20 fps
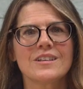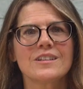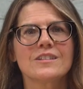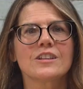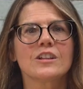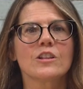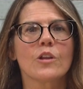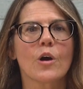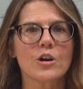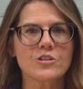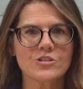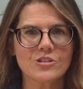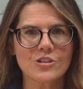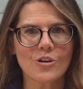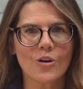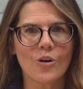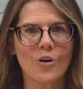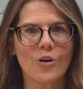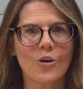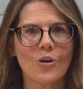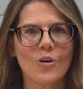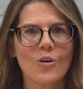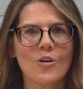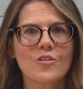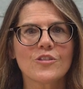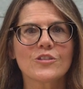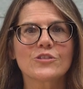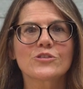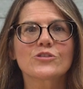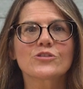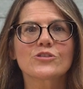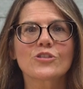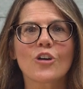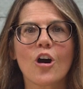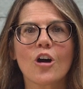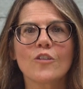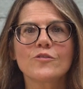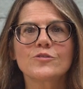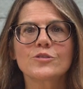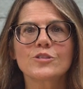The larger the hole, the
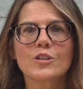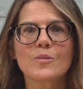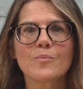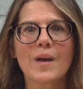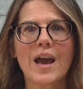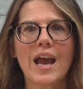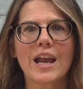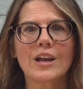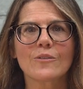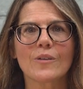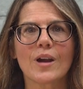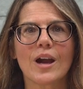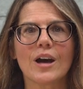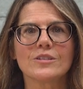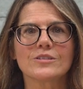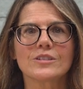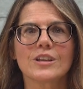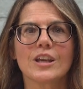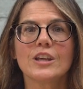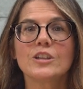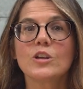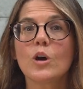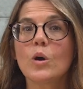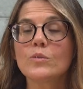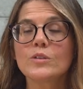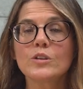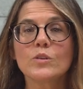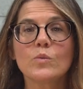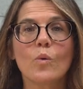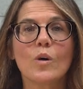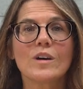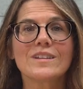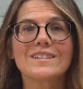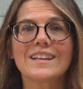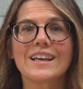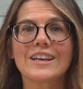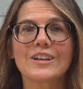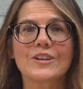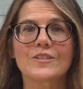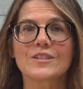softer the background, and only one
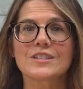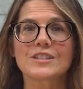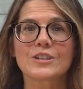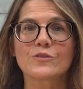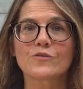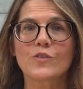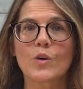layer is in